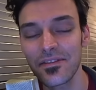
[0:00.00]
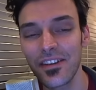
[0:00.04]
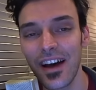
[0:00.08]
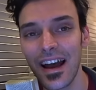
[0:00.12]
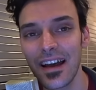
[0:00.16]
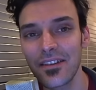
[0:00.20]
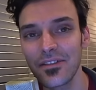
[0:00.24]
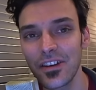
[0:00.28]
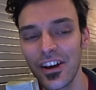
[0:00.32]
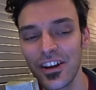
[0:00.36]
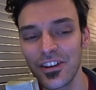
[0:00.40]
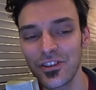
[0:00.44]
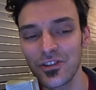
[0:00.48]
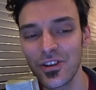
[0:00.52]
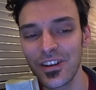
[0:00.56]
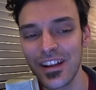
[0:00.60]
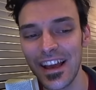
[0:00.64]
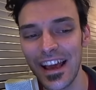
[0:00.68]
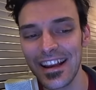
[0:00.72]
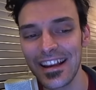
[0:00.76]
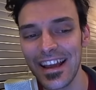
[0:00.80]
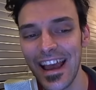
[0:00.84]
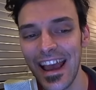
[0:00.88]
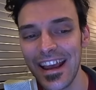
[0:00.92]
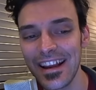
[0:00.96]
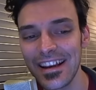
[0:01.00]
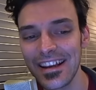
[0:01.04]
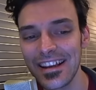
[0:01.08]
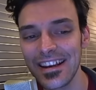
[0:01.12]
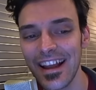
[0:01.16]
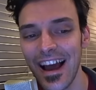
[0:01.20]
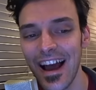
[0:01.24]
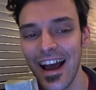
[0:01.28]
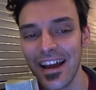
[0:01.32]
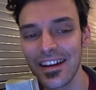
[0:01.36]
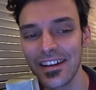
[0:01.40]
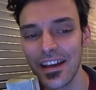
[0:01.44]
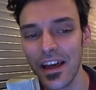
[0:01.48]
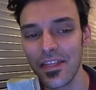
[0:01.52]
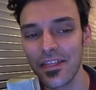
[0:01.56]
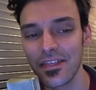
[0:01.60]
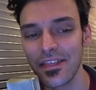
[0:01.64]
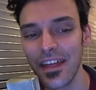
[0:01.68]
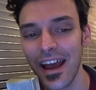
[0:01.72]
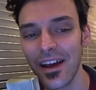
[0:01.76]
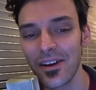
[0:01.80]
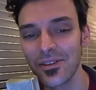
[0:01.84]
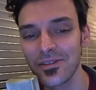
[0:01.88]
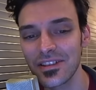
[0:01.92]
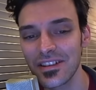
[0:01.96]

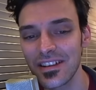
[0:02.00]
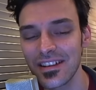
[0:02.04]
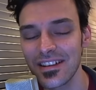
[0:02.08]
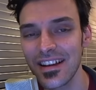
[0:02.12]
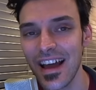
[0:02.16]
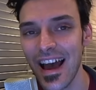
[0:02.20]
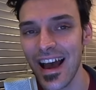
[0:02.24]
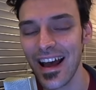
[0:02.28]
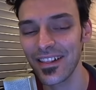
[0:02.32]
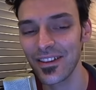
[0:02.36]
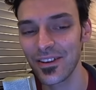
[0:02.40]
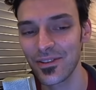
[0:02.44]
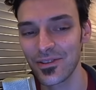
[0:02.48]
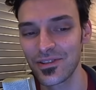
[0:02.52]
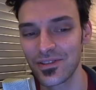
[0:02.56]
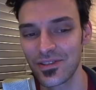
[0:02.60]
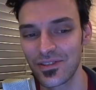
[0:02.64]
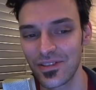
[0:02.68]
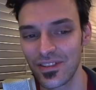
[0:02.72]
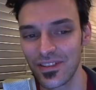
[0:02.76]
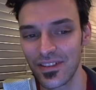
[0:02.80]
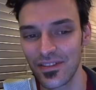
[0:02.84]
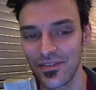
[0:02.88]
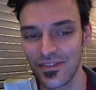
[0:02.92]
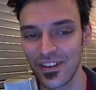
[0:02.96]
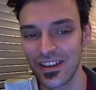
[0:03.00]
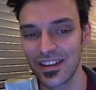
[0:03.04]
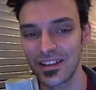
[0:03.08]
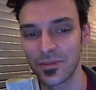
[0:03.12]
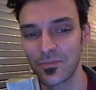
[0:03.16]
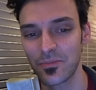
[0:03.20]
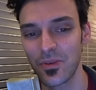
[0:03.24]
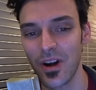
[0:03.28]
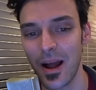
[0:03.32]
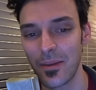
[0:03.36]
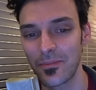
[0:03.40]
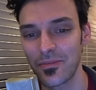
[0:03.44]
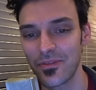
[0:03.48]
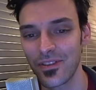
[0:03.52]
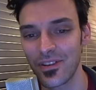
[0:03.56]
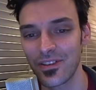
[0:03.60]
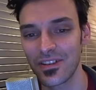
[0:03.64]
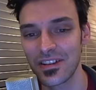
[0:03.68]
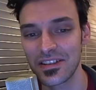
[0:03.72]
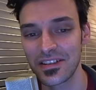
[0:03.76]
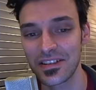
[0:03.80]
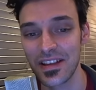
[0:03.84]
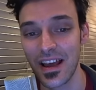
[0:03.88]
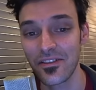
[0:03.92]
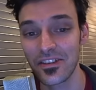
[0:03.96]
$589,000 to defeat Prop
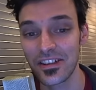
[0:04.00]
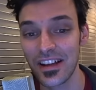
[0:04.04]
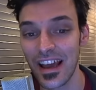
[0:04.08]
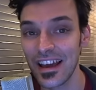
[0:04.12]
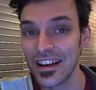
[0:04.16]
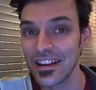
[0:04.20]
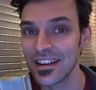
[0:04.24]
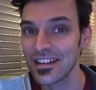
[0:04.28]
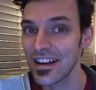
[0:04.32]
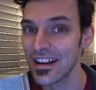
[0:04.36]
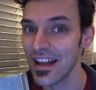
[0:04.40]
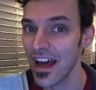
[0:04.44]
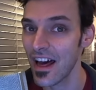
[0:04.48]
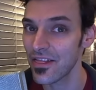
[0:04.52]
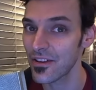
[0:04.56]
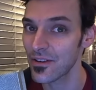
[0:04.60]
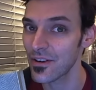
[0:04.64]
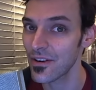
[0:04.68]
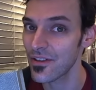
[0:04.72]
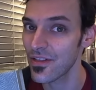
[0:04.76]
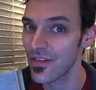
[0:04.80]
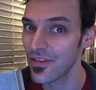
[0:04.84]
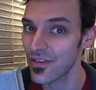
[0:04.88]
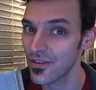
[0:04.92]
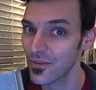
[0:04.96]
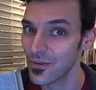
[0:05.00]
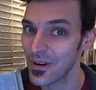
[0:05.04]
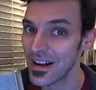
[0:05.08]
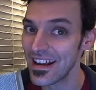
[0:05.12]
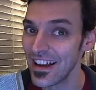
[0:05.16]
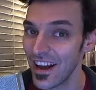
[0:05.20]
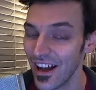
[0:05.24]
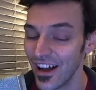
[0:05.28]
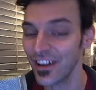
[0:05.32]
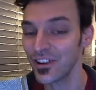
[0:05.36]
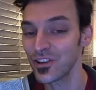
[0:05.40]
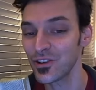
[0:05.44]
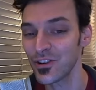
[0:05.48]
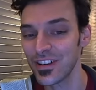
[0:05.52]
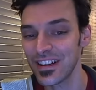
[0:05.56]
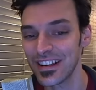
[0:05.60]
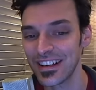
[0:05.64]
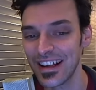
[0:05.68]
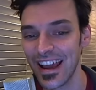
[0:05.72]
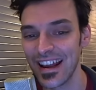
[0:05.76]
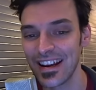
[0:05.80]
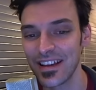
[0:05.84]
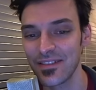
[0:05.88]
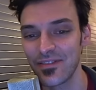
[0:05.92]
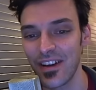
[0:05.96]
37 and another
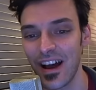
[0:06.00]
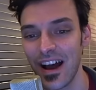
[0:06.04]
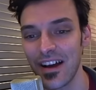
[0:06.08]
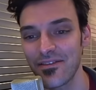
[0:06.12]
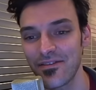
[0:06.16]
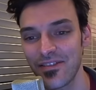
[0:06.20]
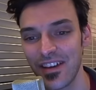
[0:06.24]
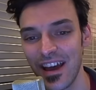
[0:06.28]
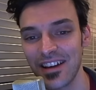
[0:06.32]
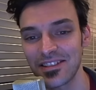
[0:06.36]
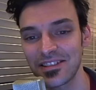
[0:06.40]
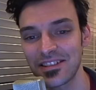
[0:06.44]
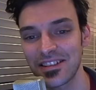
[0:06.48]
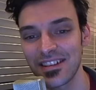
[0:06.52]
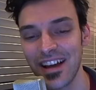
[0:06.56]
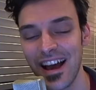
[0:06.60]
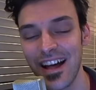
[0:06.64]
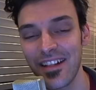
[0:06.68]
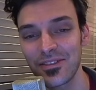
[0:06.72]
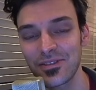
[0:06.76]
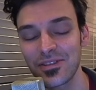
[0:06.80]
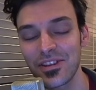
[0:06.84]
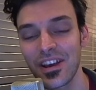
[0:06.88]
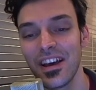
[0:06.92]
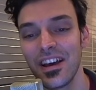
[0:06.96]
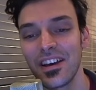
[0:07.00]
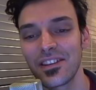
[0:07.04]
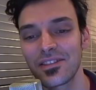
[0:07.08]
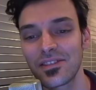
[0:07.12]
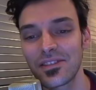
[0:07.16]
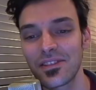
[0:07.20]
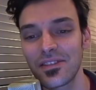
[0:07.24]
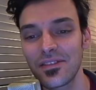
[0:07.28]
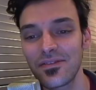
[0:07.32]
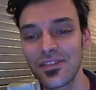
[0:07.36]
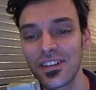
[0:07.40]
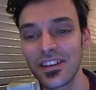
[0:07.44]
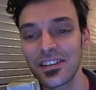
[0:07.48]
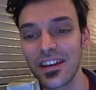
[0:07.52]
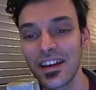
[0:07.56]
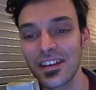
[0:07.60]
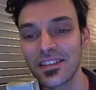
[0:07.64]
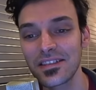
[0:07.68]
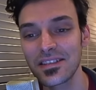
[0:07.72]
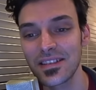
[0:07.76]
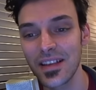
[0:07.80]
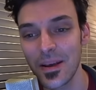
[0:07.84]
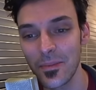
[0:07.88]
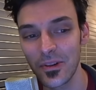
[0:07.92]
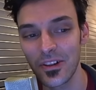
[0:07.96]
$385,000 to defeat a
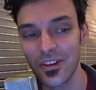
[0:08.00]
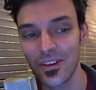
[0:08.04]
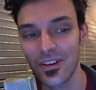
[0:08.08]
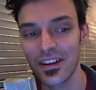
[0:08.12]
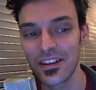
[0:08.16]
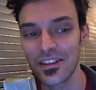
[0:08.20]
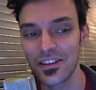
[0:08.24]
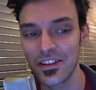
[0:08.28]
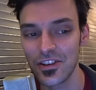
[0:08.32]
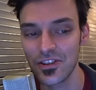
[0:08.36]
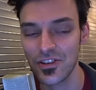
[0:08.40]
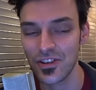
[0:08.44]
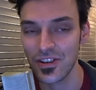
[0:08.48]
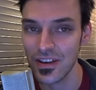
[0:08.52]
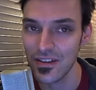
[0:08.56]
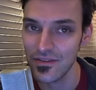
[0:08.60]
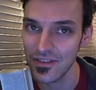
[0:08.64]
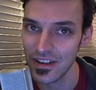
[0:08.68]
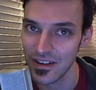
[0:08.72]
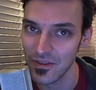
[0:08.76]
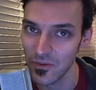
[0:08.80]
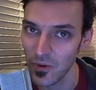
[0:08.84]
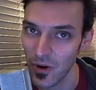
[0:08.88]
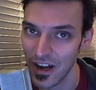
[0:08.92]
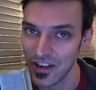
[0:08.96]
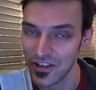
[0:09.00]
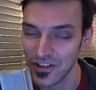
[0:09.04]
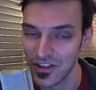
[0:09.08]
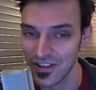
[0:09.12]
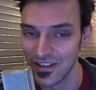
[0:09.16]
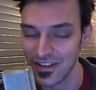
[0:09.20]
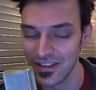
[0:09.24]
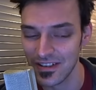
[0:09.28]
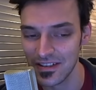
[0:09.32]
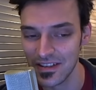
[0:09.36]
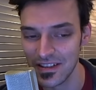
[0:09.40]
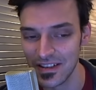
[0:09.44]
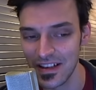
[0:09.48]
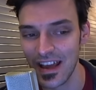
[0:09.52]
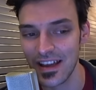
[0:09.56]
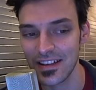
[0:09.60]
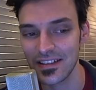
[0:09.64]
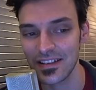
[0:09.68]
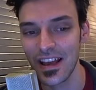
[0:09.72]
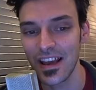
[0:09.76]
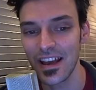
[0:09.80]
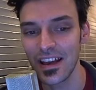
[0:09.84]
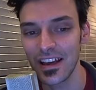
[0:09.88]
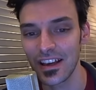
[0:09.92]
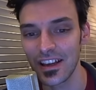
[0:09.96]
similar initiative in Washington
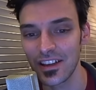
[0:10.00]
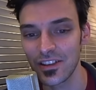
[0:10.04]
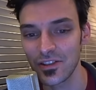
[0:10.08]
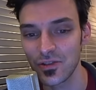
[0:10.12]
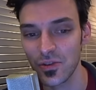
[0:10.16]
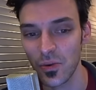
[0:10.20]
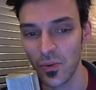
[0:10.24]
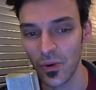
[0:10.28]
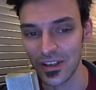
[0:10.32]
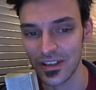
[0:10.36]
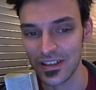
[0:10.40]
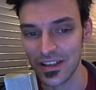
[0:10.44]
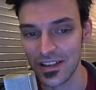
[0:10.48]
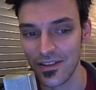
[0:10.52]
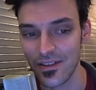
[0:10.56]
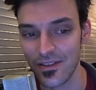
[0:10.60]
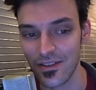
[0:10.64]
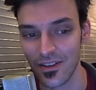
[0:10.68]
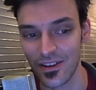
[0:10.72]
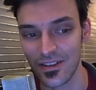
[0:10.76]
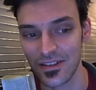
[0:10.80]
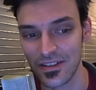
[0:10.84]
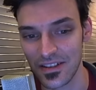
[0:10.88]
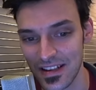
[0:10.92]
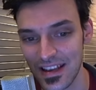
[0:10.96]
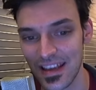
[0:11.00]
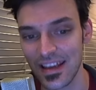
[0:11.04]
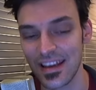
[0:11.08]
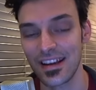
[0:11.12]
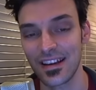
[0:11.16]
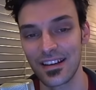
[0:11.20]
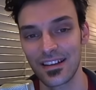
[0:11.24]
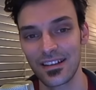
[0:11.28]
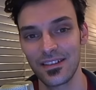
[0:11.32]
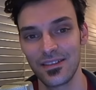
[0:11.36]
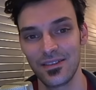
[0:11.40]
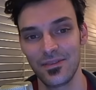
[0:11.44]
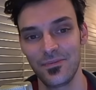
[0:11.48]
State in 2013.